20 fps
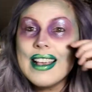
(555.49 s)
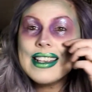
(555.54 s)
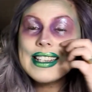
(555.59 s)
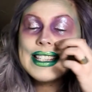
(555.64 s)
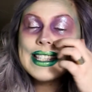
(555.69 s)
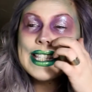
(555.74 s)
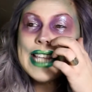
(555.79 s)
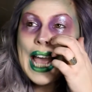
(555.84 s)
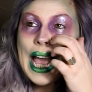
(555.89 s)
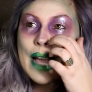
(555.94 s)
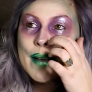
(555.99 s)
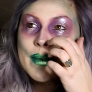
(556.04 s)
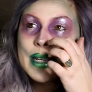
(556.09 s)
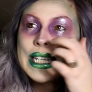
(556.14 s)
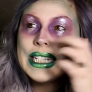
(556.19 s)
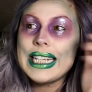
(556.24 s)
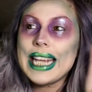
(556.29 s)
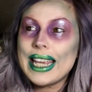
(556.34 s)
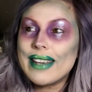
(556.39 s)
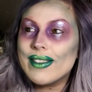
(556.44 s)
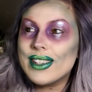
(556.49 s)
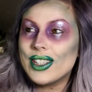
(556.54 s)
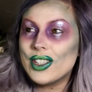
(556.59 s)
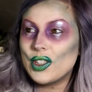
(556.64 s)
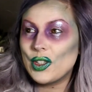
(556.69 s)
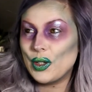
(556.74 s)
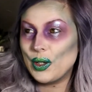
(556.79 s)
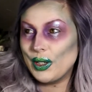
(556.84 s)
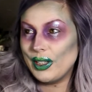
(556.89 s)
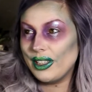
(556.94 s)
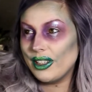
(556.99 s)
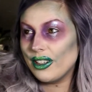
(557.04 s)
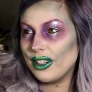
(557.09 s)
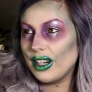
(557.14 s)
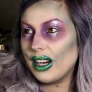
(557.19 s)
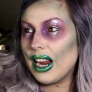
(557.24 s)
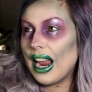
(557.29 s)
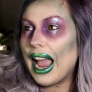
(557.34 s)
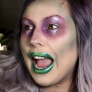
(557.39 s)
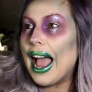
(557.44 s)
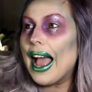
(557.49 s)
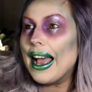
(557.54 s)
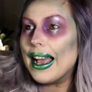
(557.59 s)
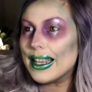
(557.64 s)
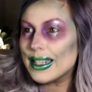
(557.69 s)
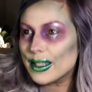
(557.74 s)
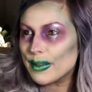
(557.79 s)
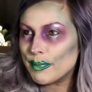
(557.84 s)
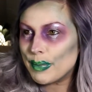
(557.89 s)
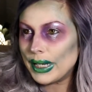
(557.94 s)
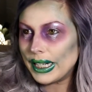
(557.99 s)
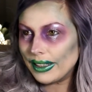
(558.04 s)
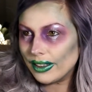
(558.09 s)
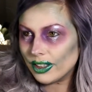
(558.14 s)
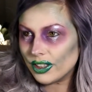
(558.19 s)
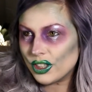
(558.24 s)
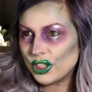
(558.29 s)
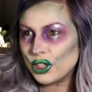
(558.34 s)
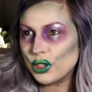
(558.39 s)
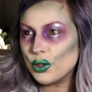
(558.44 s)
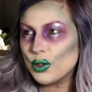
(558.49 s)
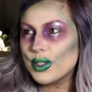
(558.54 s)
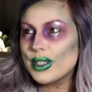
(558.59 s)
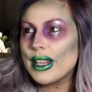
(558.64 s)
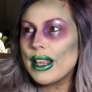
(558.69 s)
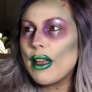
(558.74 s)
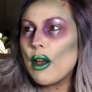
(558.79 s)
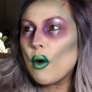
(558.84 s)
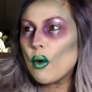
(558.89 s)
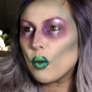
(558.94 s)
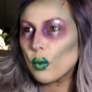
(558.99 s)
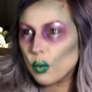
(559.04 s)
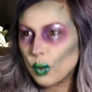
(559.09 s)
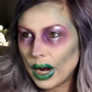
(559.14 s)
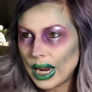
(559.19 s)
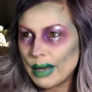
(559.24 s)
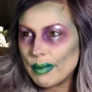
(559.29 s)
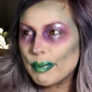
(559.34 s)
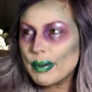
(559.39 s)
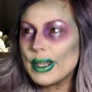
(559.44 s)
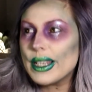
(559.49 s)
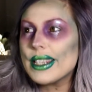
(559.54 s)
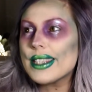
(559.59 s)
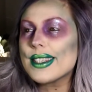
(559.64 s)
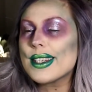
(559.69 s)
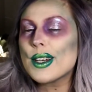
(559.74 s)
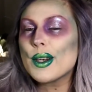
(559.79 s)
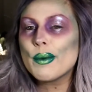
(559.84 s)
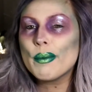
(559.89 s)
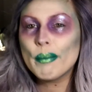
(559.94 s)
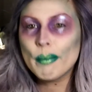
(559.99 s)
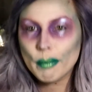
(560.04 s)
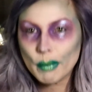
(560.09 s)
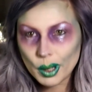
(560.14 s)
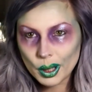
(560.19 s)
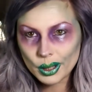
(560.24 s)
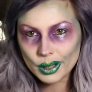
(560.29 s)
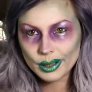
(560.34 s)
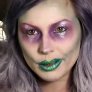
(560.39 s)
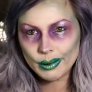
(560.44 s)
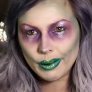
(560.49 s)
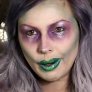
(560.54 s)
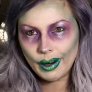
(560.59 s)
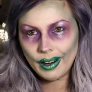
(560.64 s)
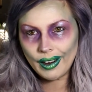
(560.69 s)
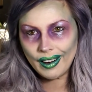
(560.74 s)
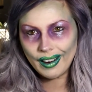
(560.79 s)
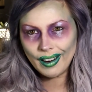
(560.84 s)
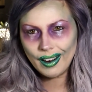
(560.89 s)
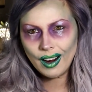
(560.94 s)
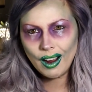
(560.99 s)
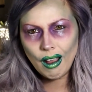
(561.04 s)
Sammy Davis Jr. as Beetlejuice, rapist, murderer.